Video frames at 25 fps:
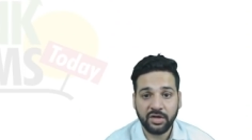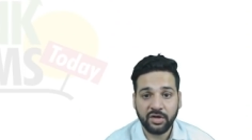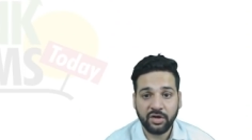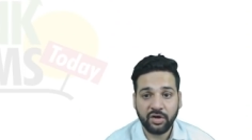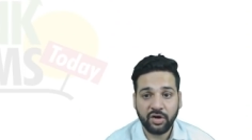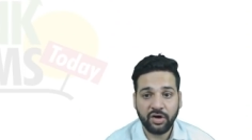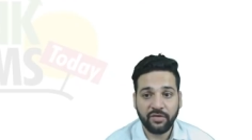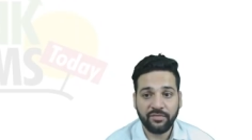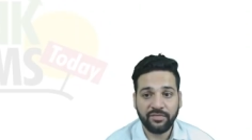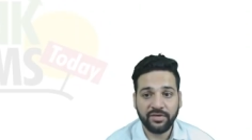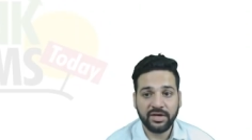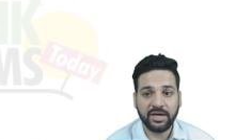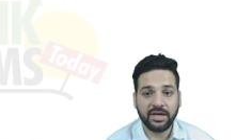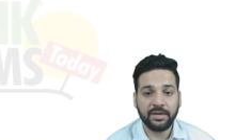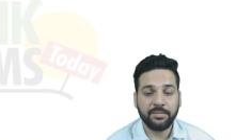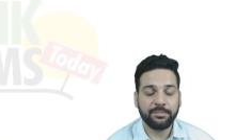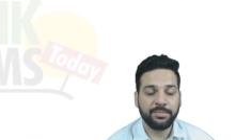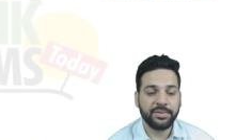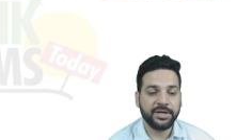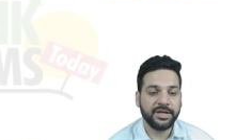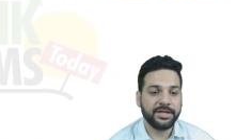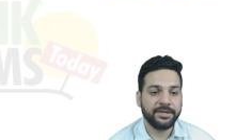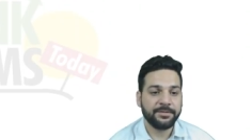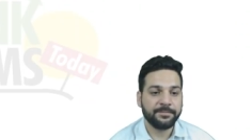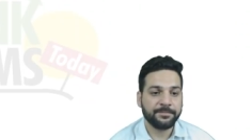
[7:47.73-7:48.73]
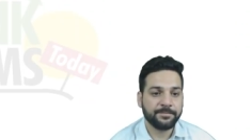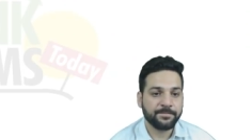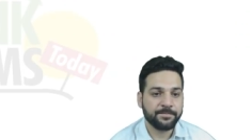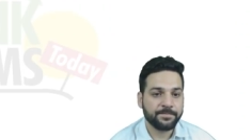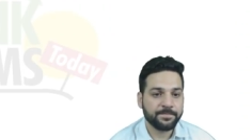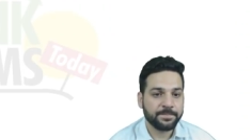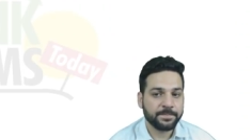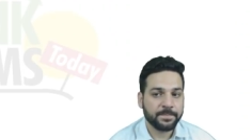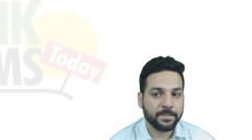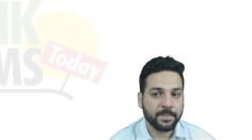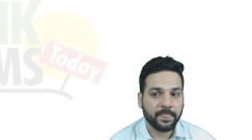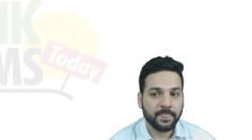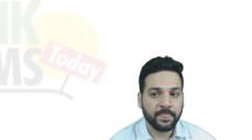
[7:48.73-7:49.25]
of a company
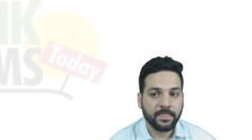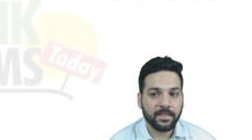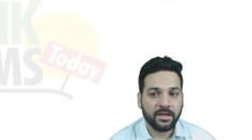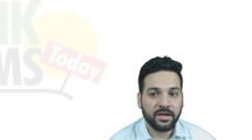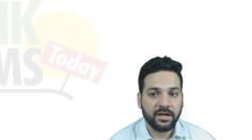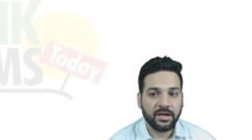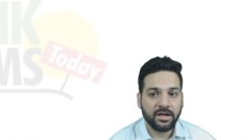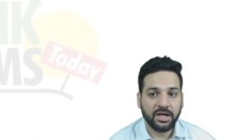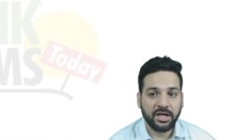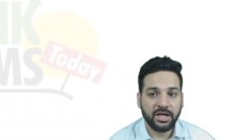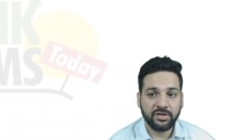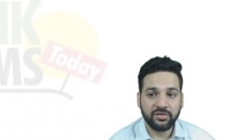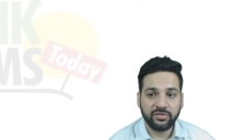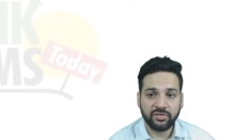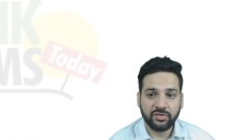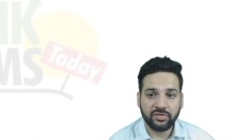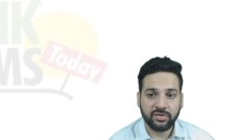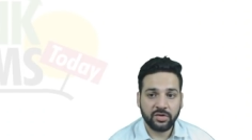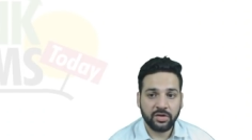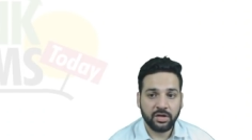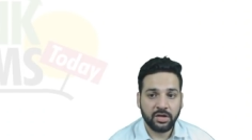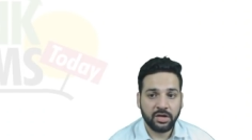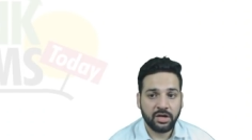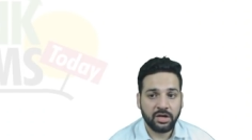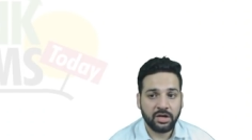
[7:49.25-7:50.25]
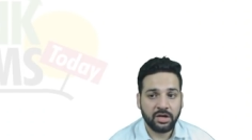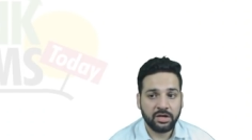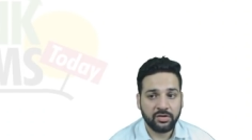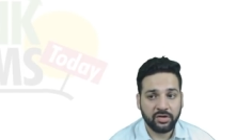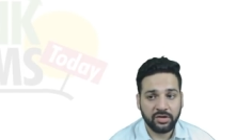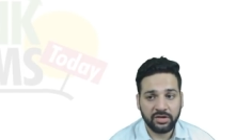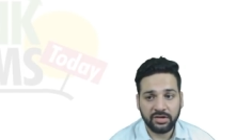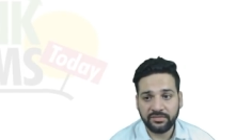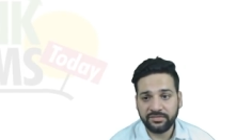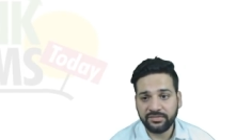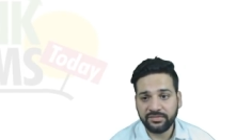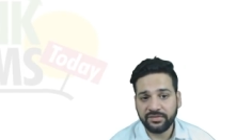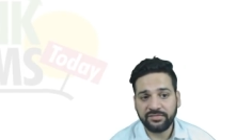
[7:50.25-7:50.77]
is uh,
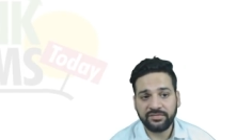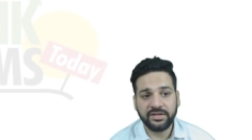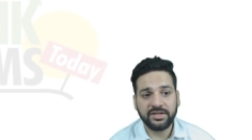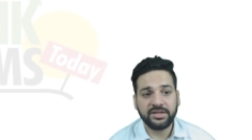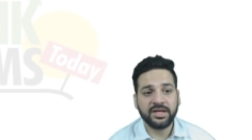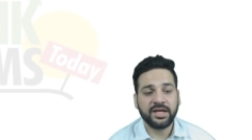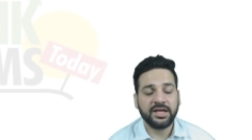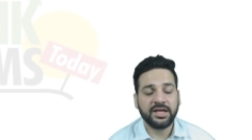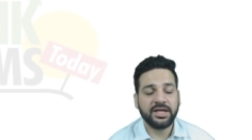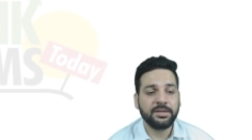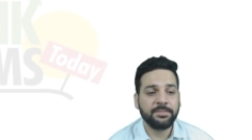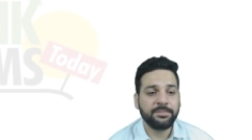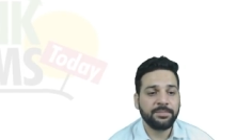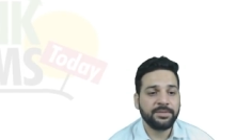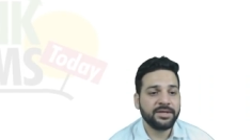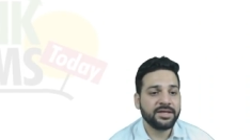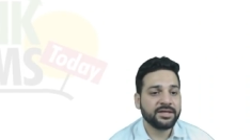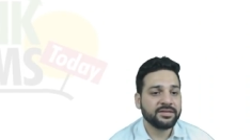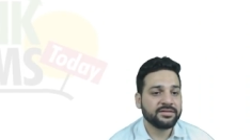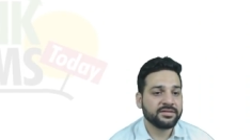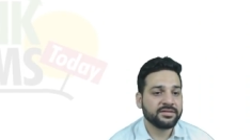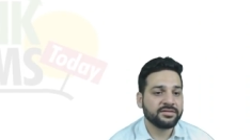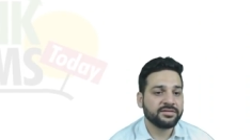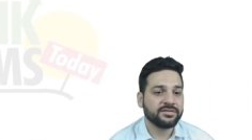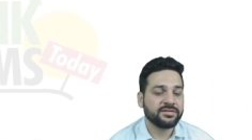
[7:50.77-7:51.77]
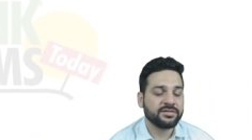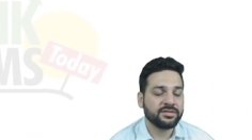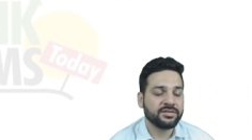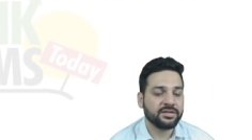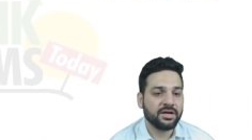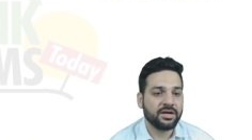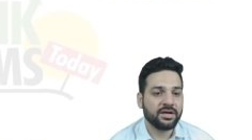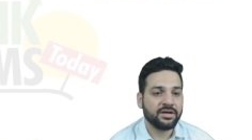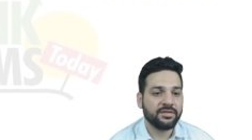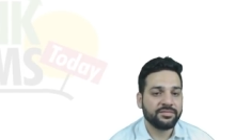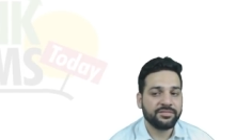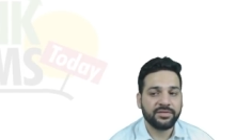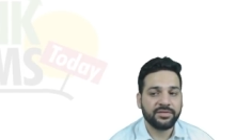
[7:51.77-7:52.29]
$1.50. The EPS is
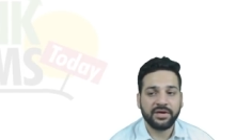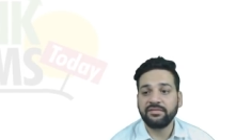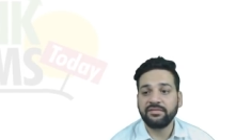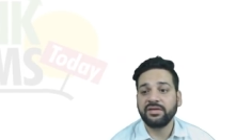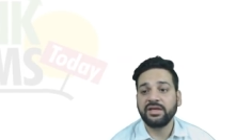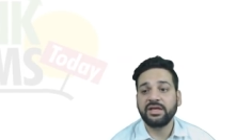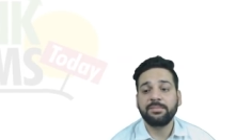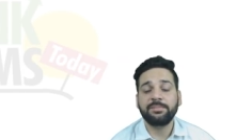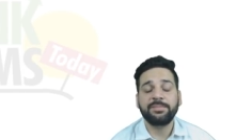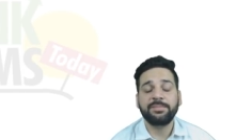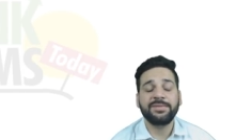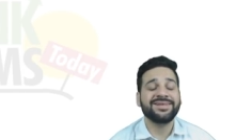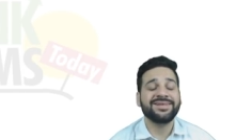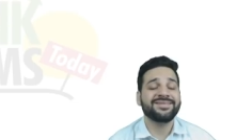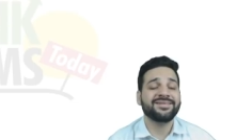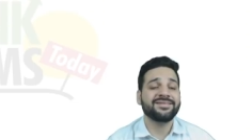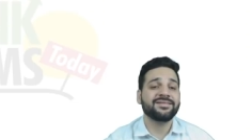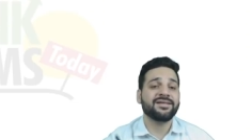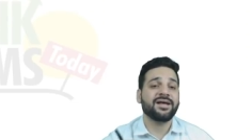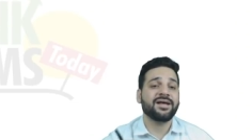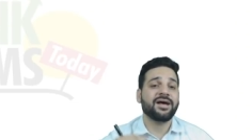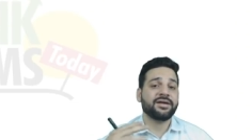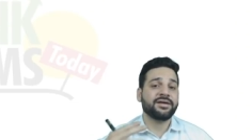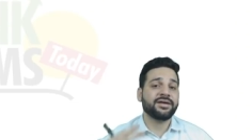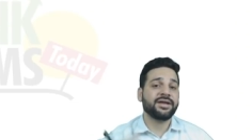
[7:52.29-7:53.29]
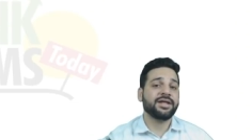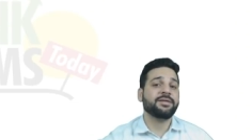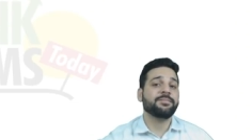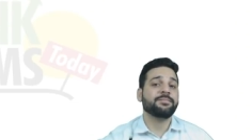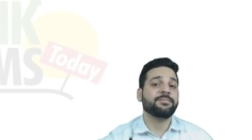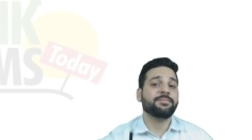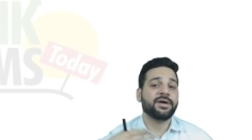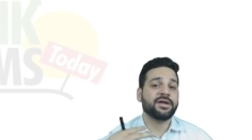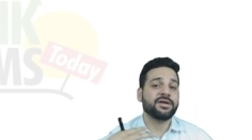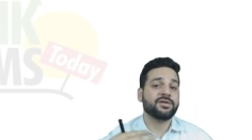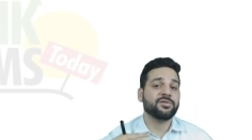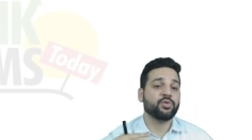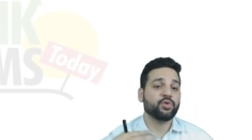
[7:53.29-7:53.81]
uh, 5. EPS is earning
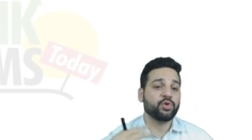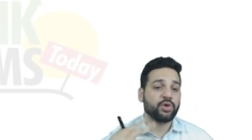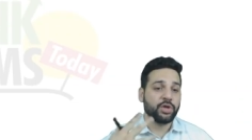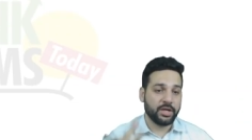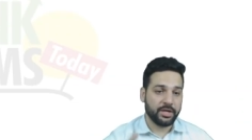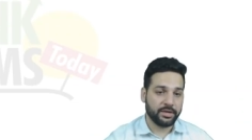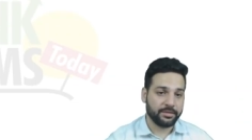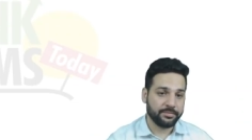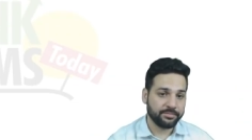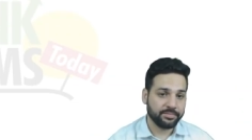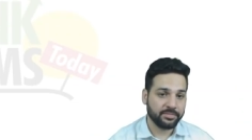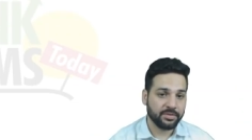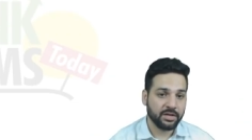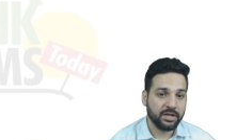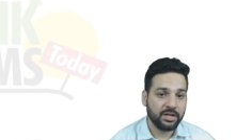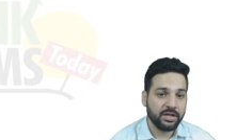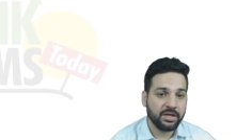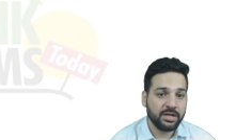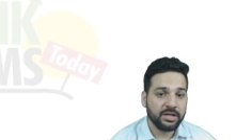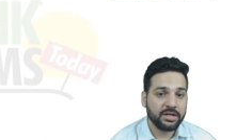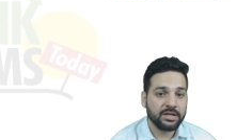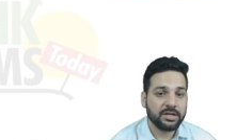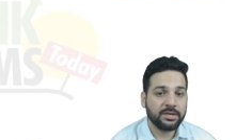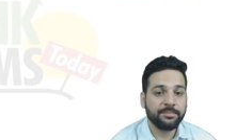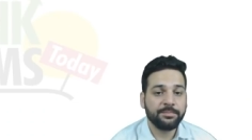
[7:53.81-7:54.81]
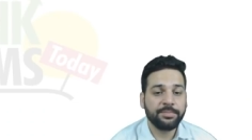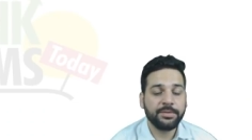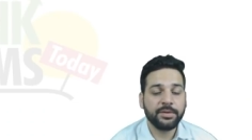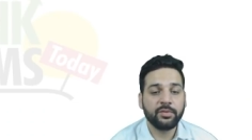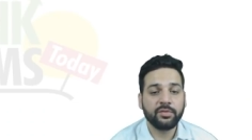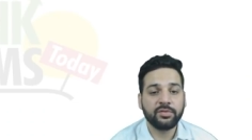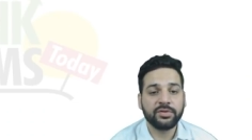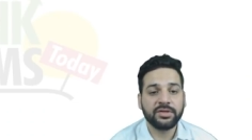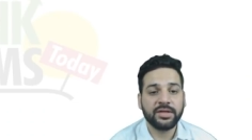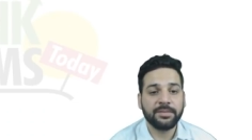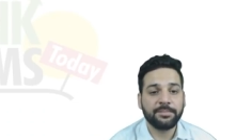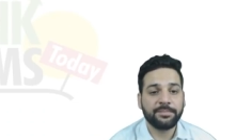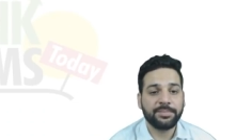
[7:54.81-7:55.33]
per share.
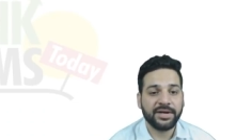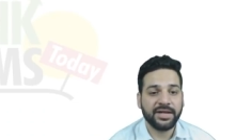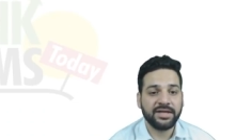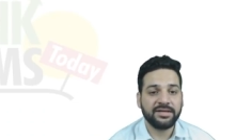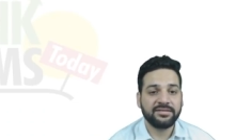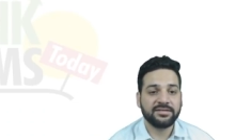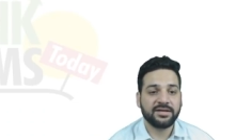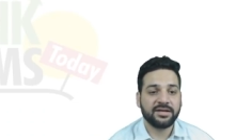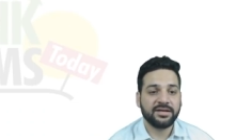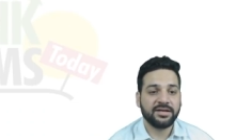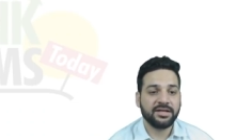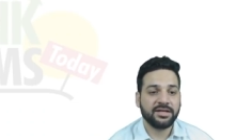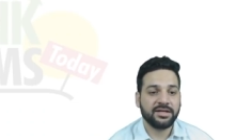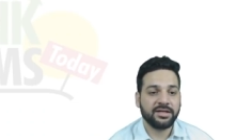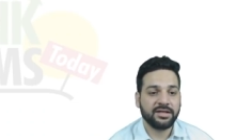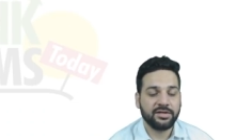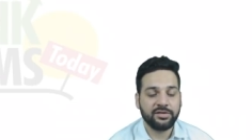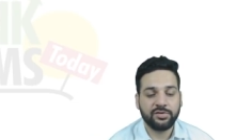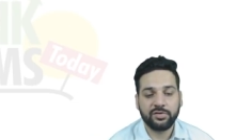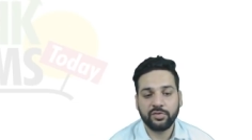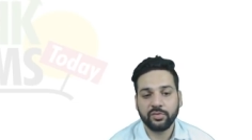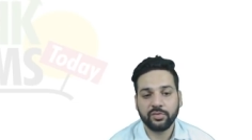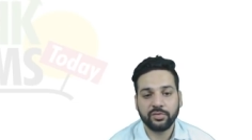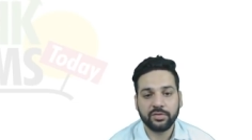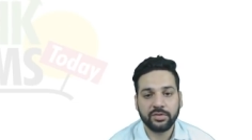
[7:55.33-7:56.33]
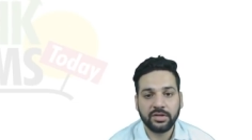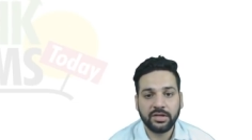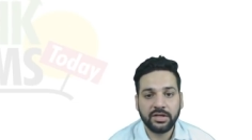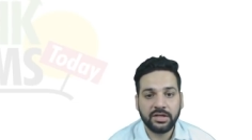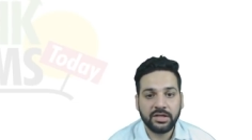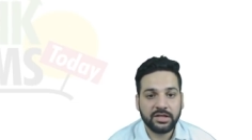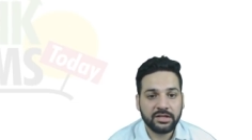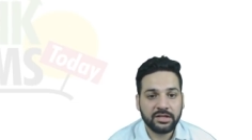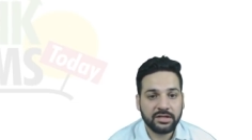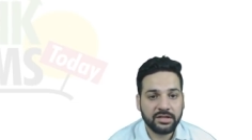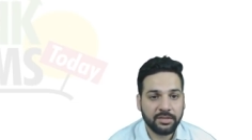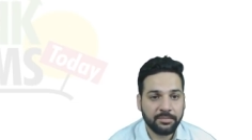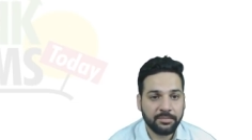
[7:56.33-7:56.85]
Compute the price earning ratio.
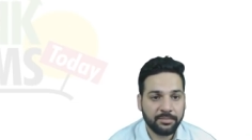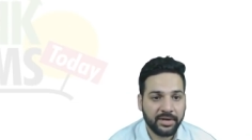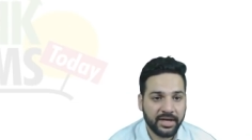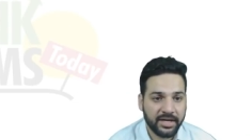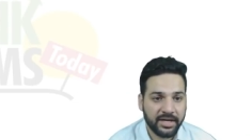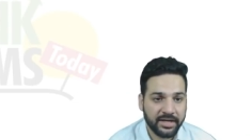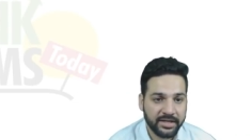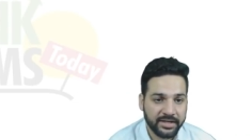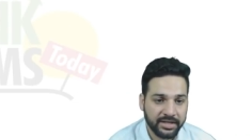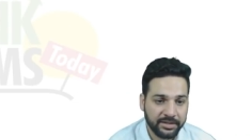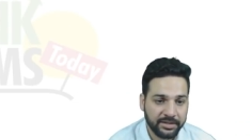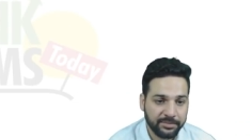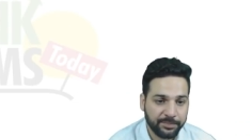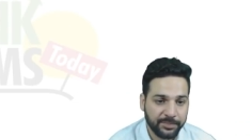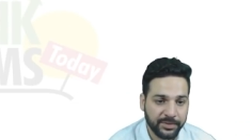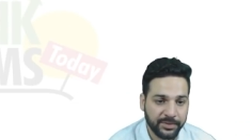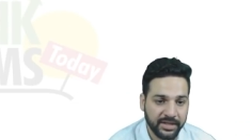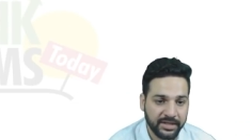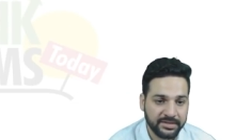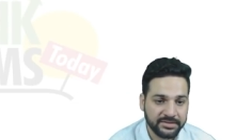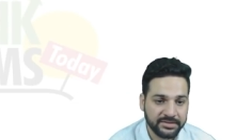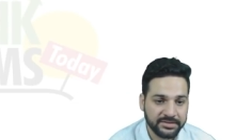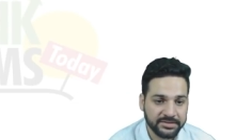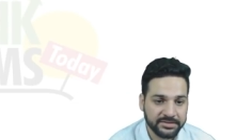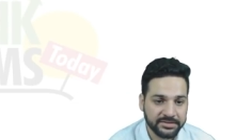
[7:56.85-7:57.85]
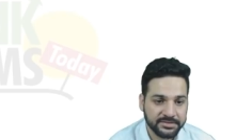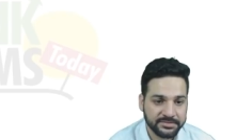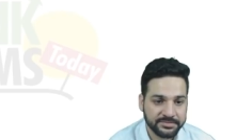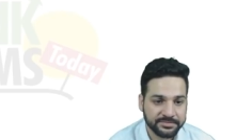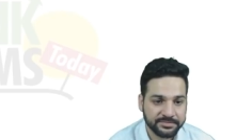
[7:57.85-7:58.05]
The market price